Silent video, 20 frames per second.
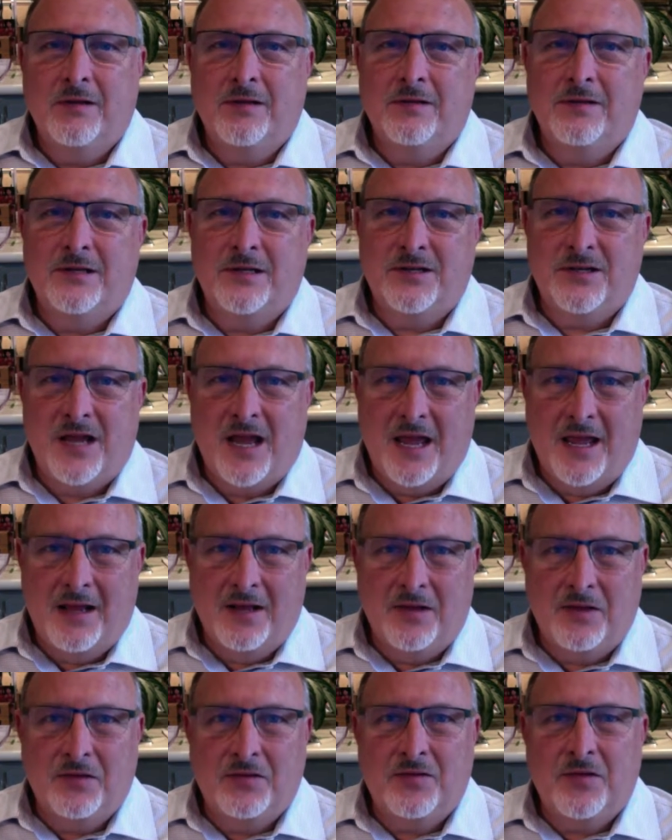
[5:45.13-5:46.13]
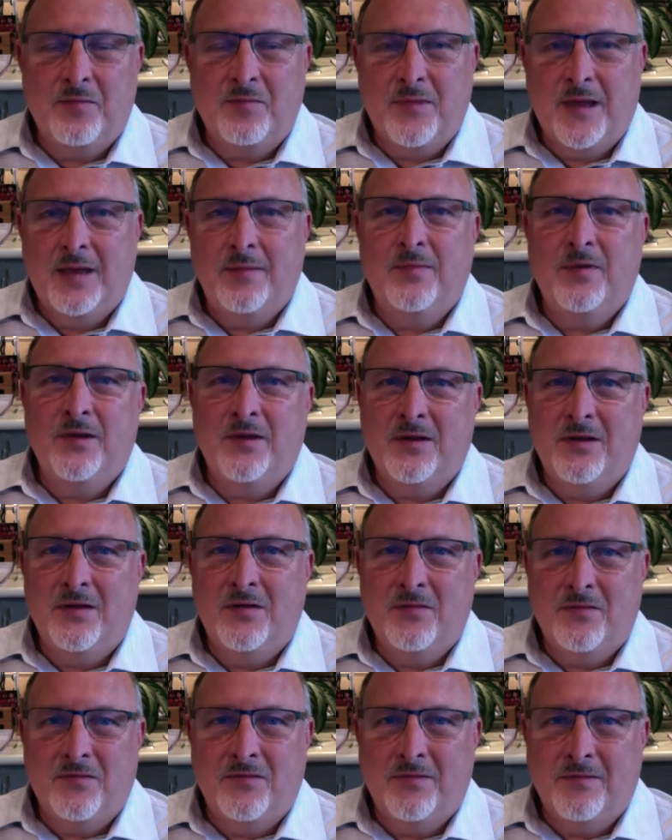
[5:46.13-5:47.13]
details that
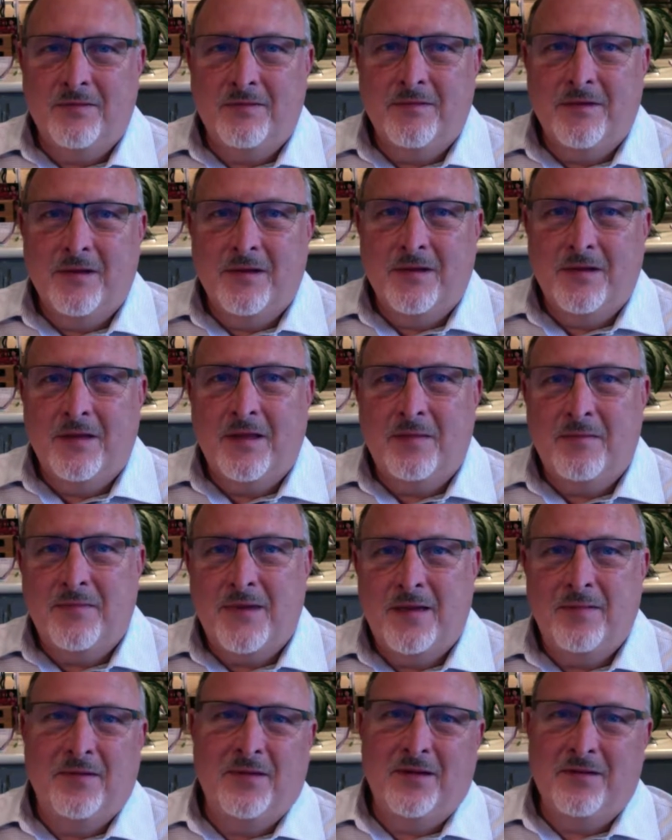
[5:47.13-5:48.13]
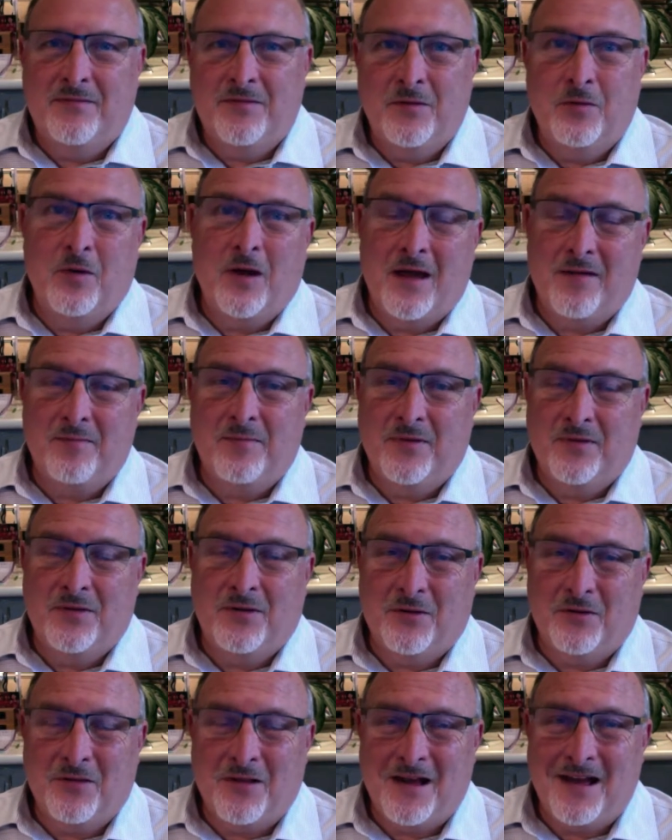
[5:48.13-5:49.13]
maybe if you have been
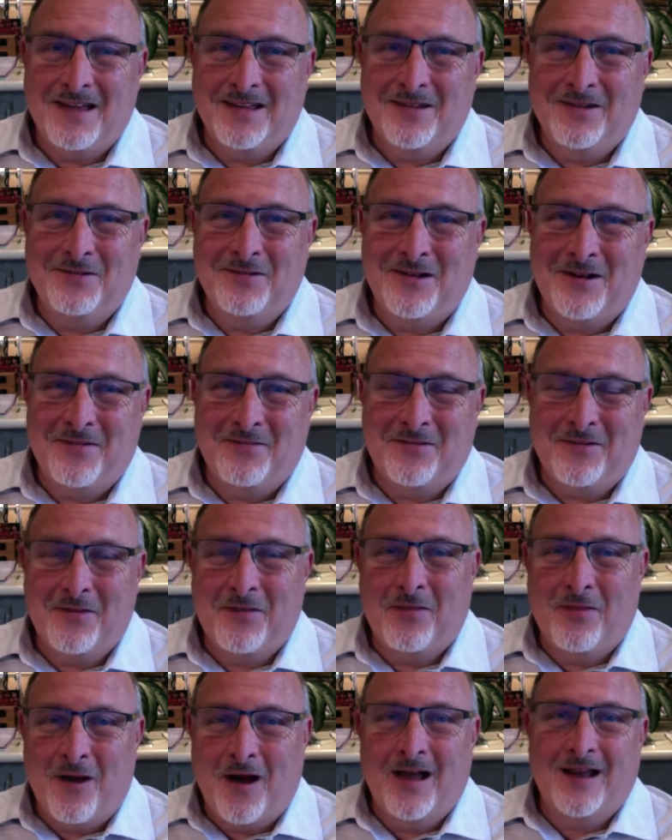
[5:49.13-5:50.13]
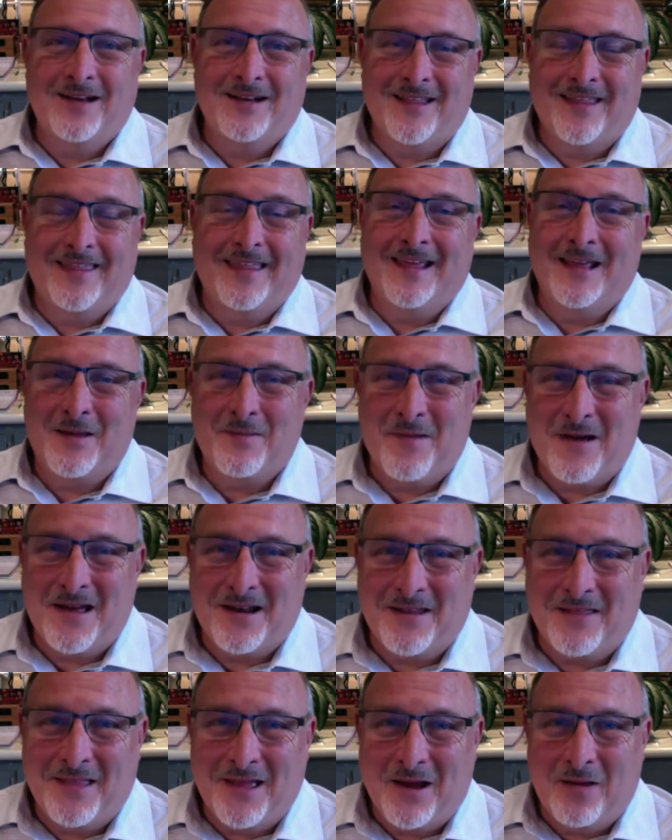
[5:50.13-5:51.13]
there a lot, you never thought to think about
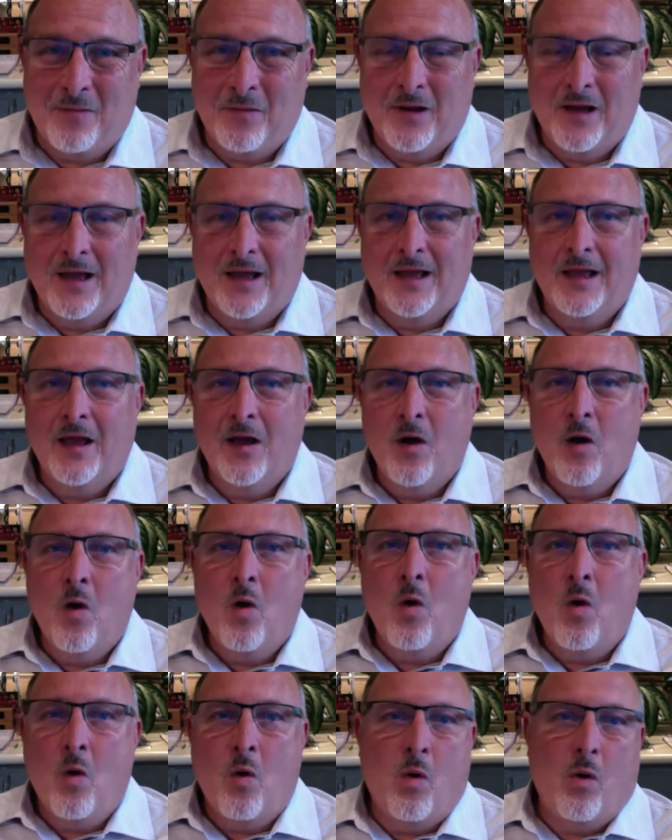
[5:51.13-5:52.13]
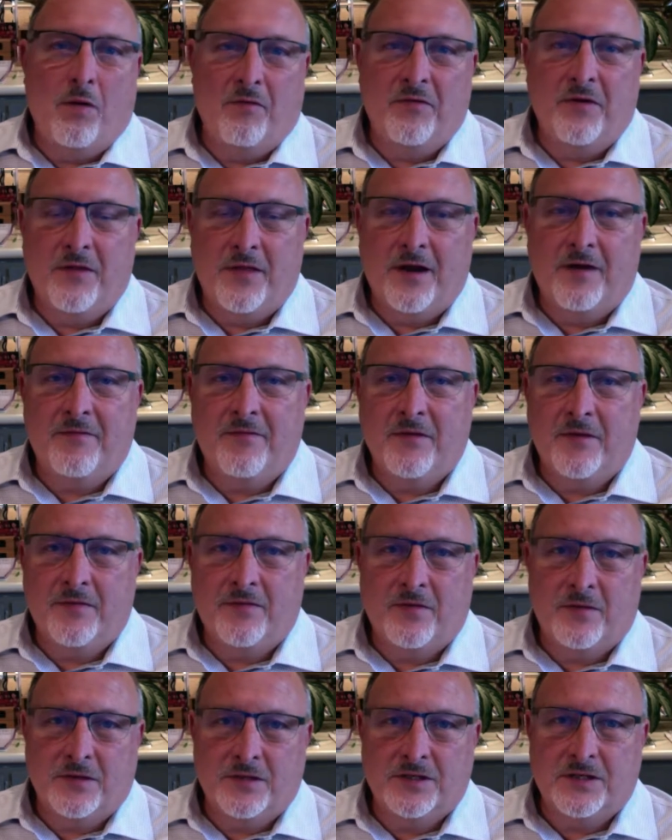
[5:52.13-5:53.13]
in that way, or if you're there for the
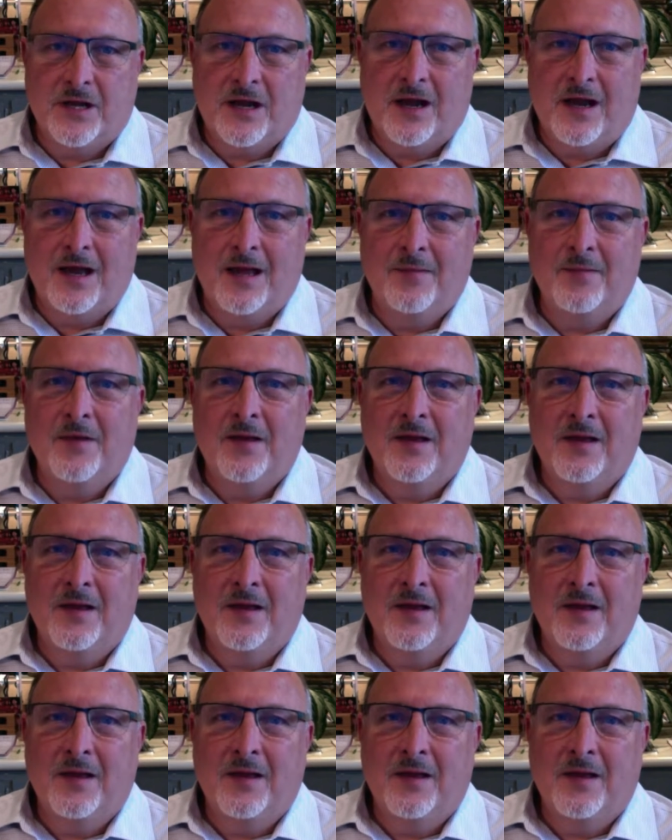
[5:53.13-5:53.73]
first time,